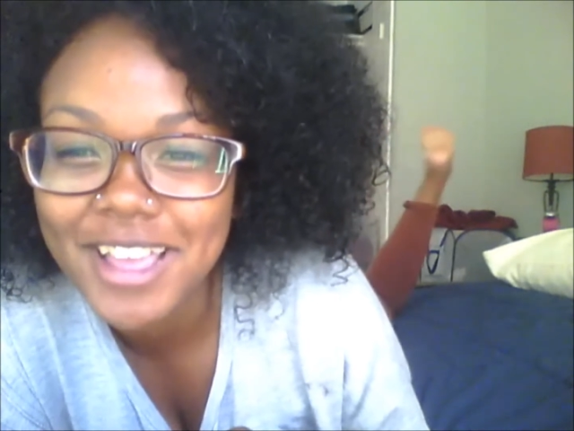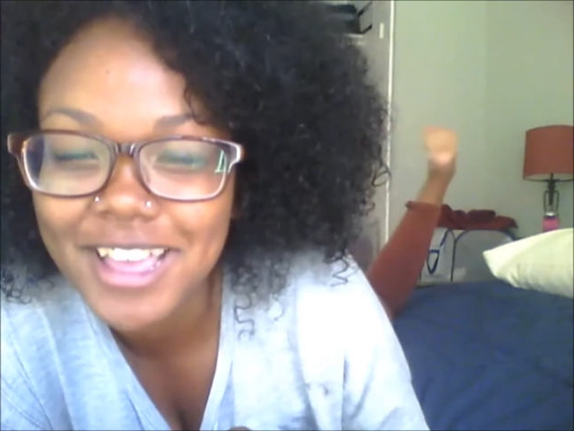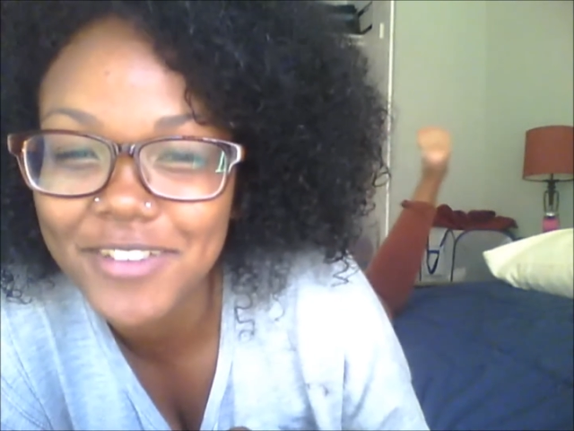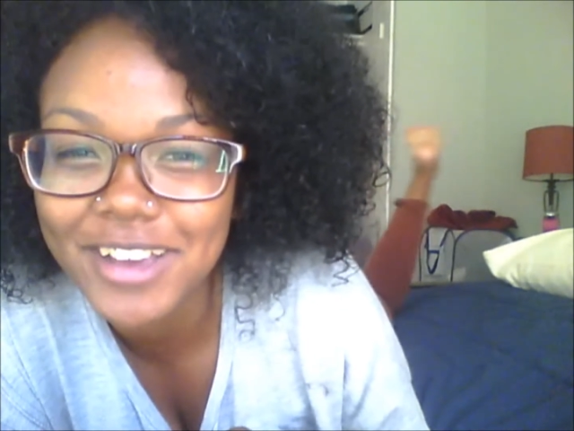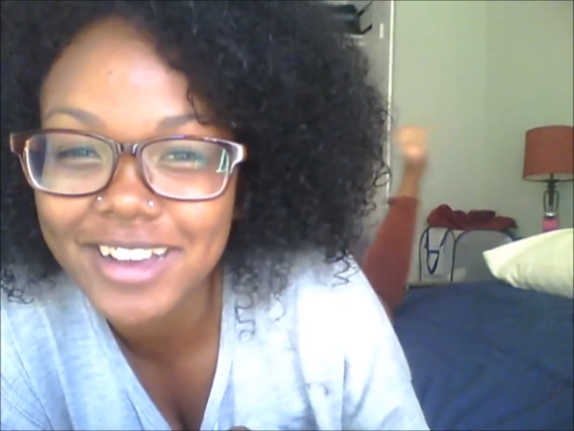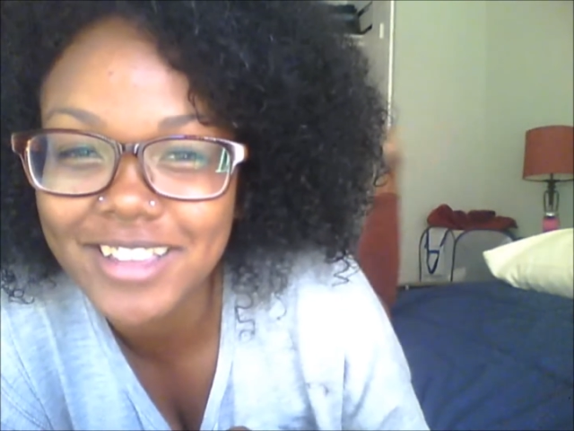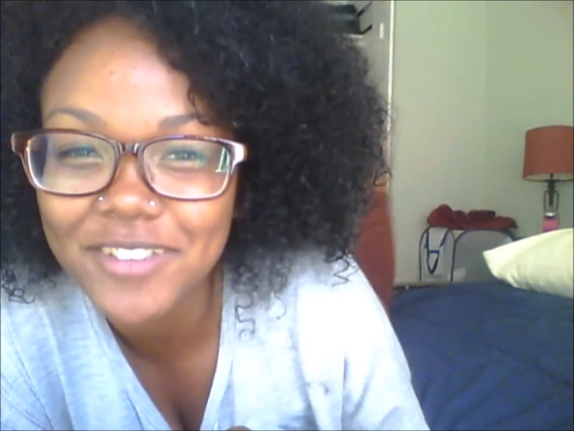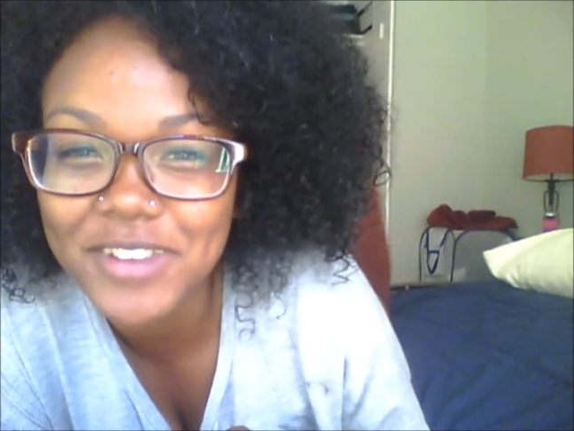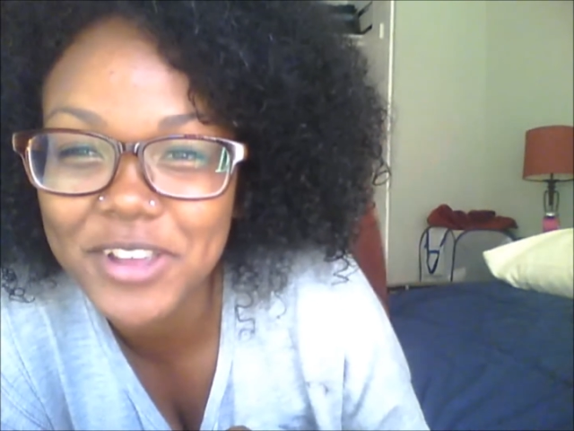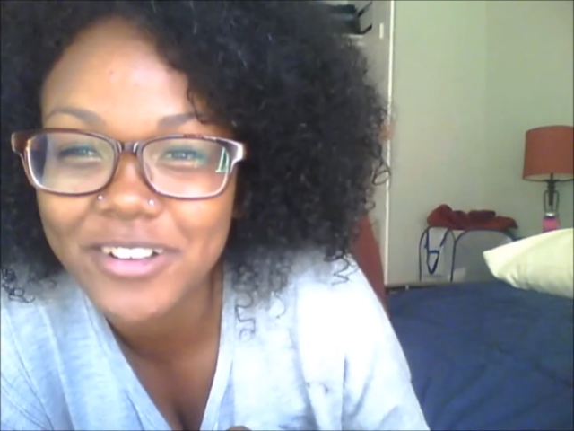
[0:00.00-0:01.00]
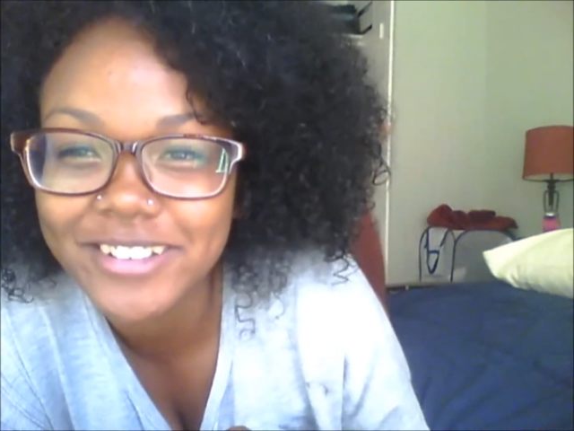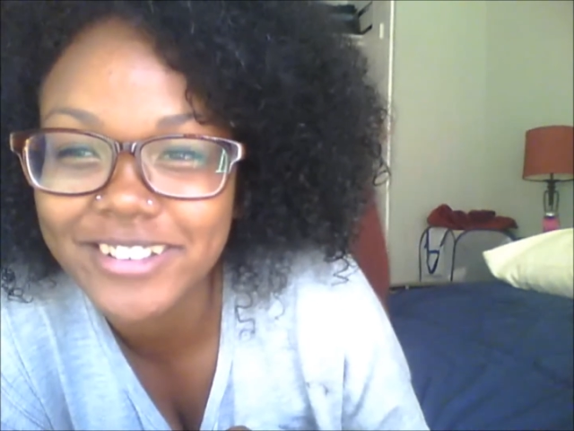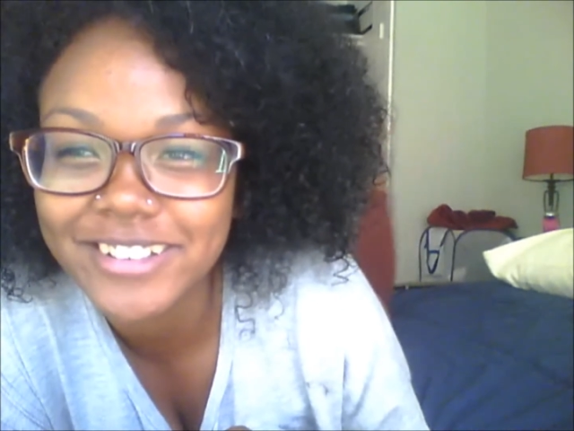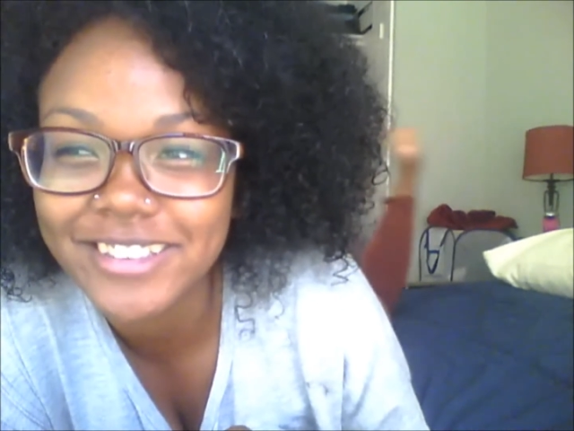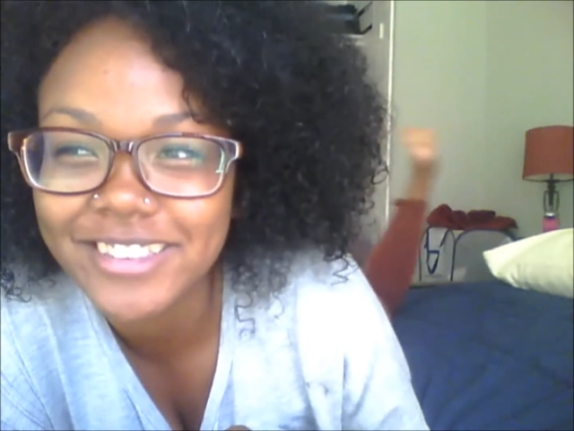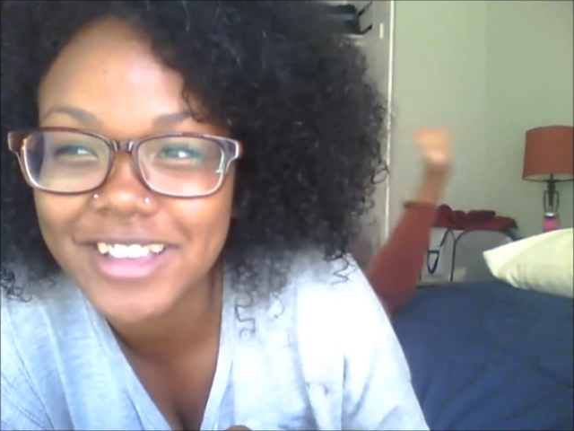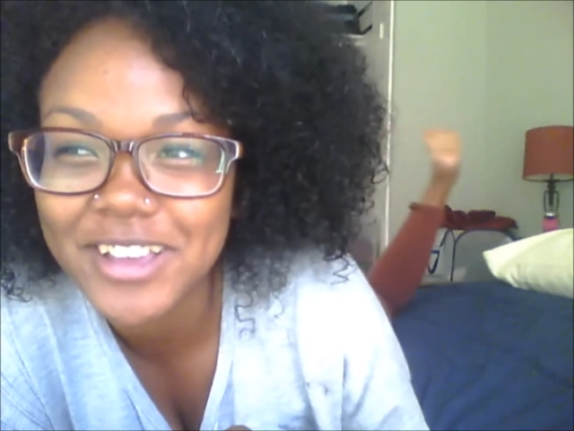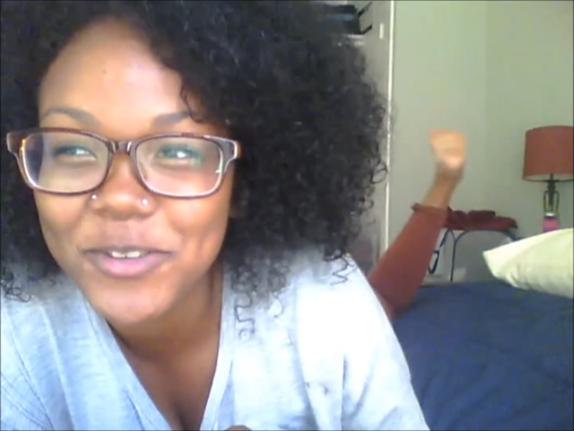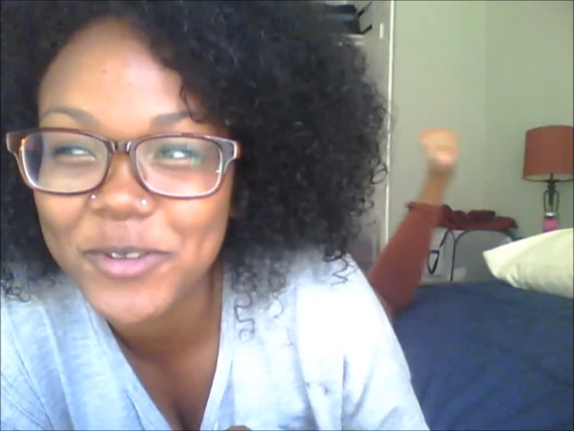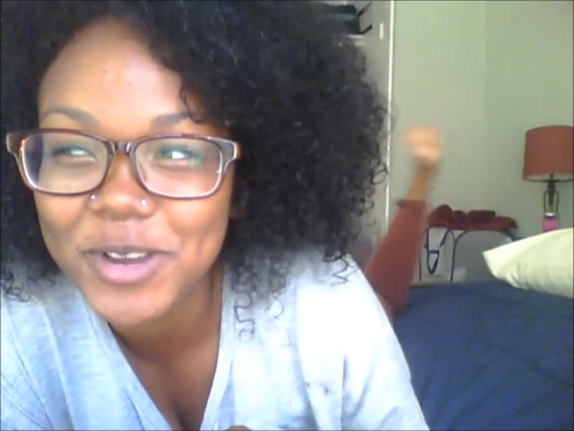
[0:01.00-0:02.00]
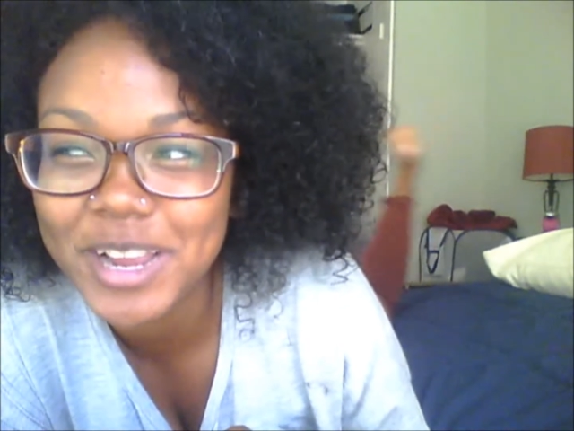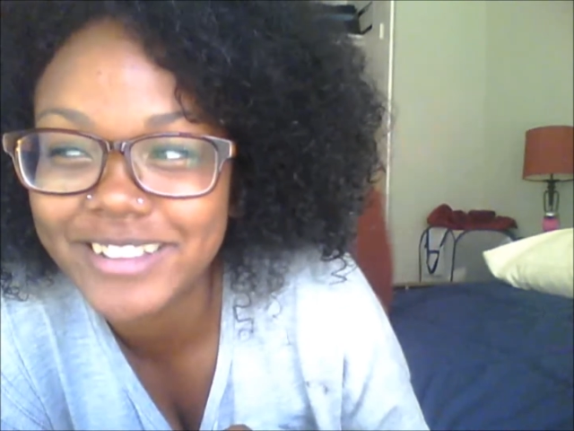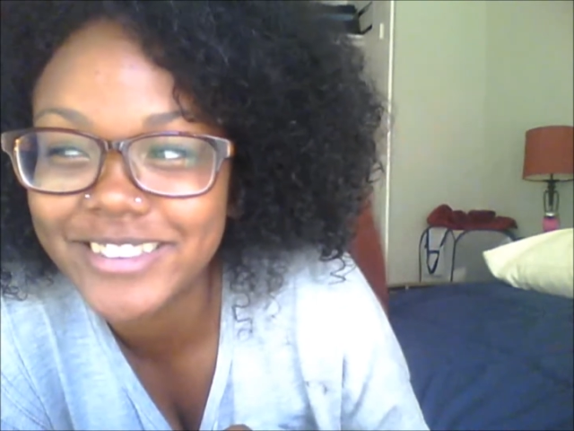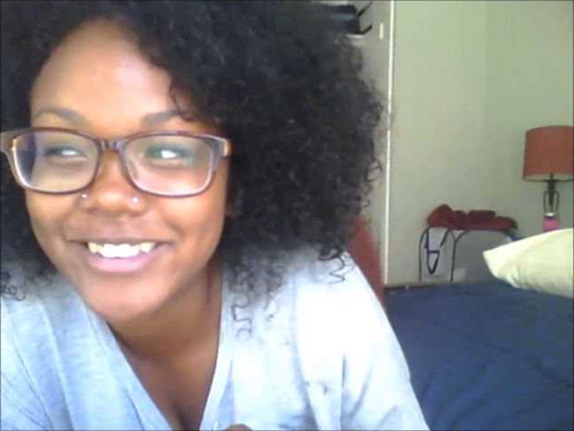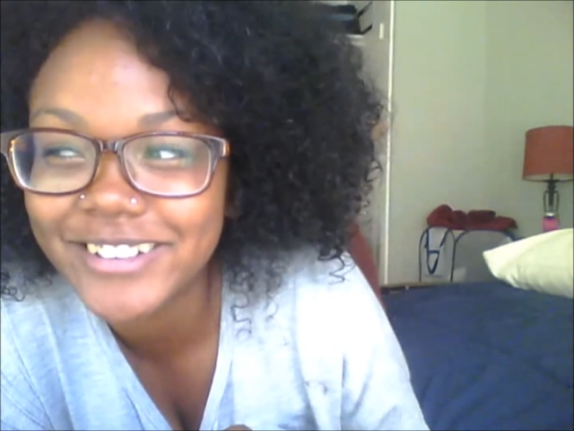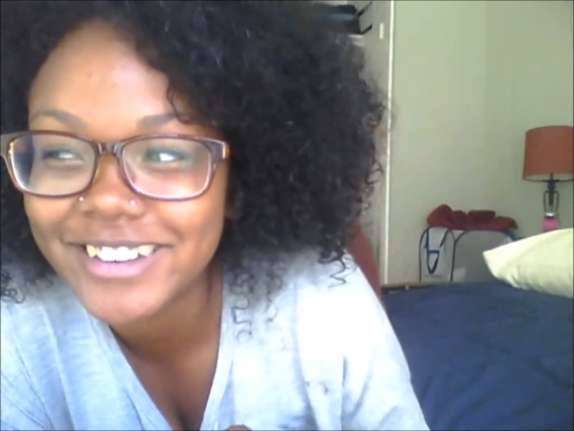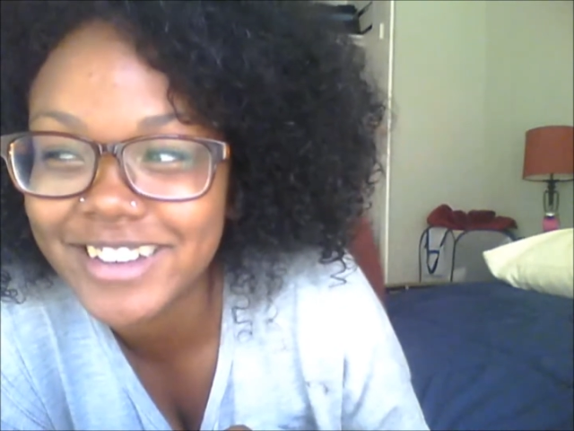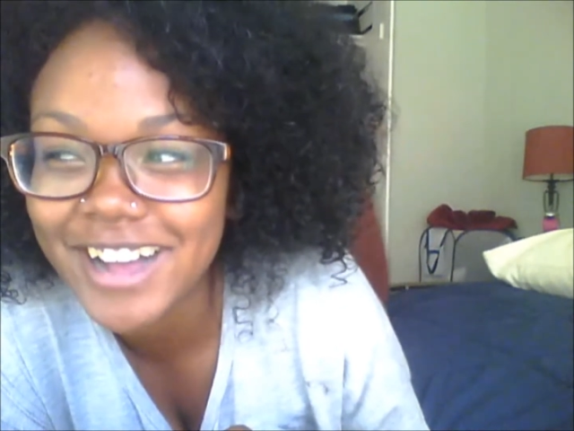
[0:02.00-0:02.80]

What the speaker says: if you guys have any questions that you want answered,